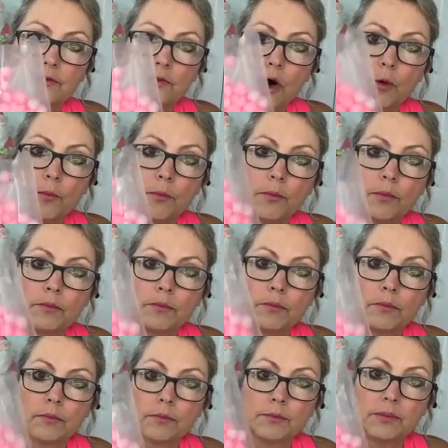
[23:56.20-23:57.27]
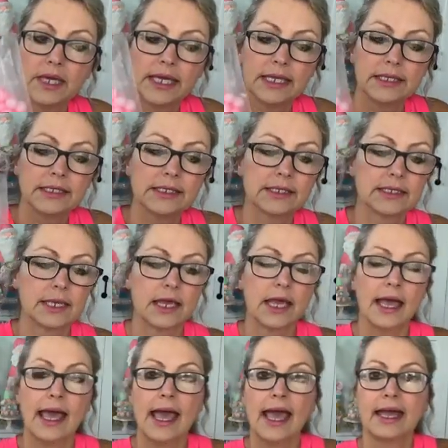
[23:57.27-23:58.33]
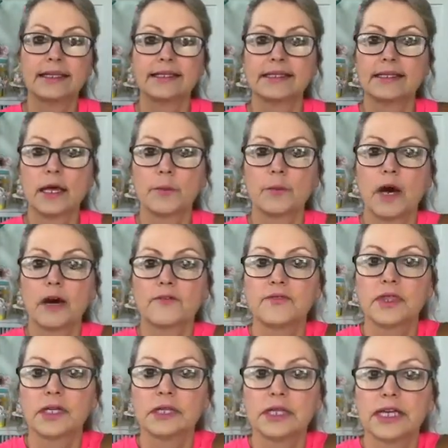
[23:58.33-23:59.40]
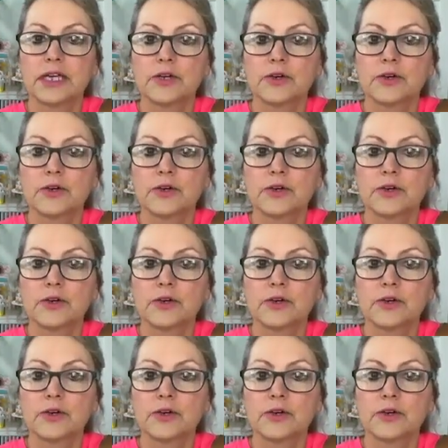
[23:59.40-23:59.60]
foam beads and some of the